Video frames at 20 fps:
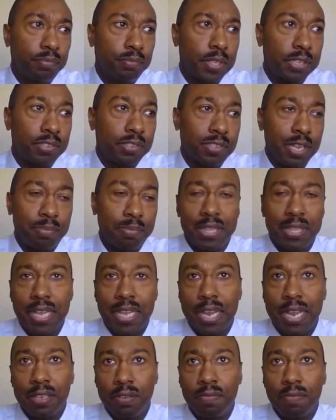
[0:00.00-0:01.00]
it's something
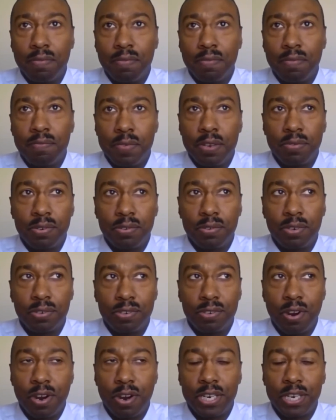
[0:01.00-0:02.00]
that you're
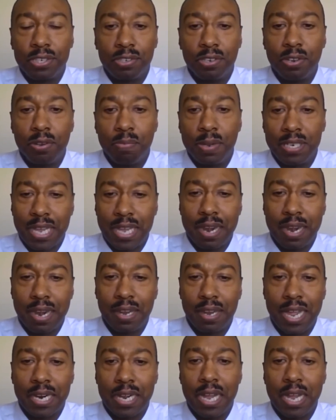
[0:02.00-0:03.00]
starting to do, but it's kind
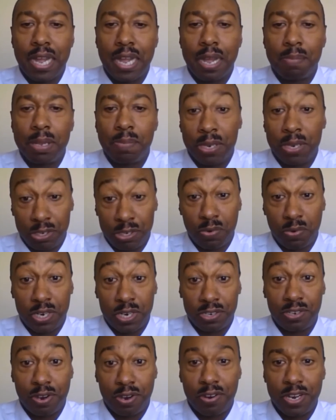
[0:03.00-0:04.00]
of like a hobby, but you
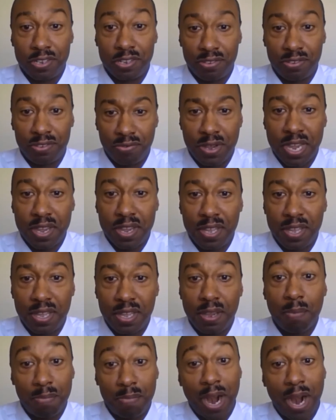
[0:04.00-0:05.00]
want to turn it into a
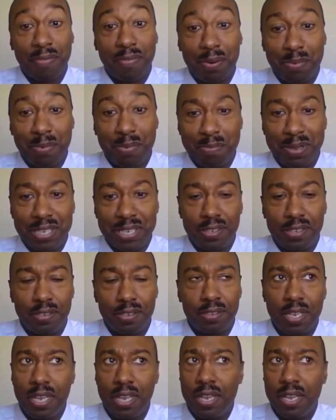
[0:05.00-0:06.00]
profitable
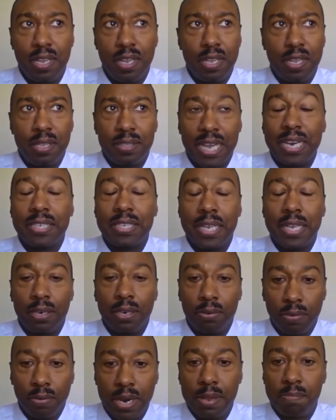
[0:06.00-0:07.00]
business. That is a
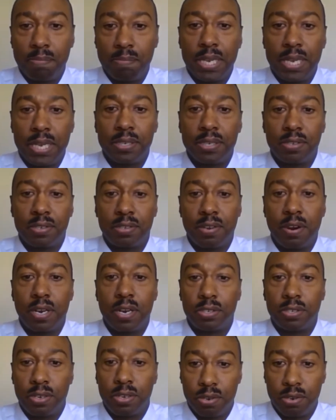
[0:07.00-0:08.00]
great place to
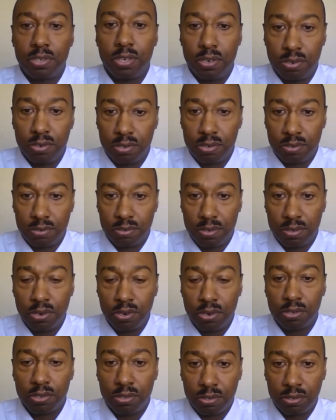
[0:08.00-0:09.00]
start. Is go
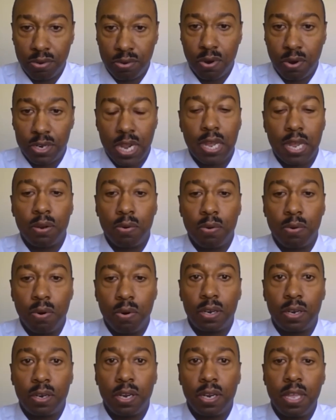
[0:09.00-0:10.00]
to
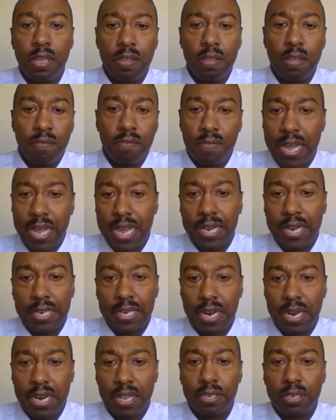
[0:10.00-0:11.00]
score.org, find
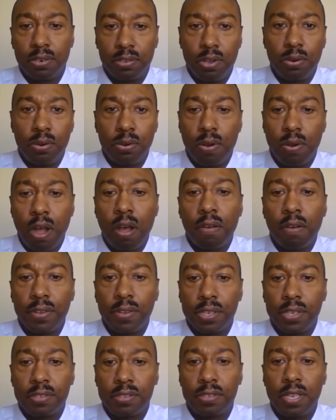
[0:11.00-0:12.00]
kind of like your local
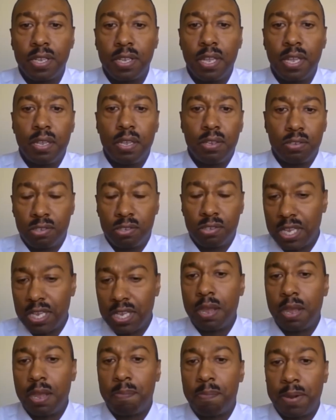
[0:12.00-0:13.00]
office, set
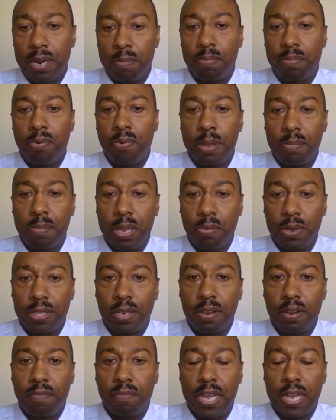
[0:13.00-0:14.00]
up an appointment with
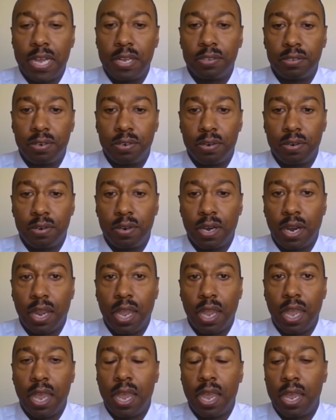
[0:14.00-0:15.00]
an advisor,
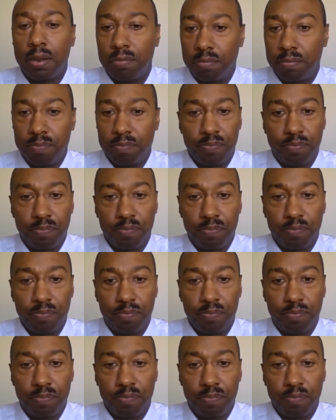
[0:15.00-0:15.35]
and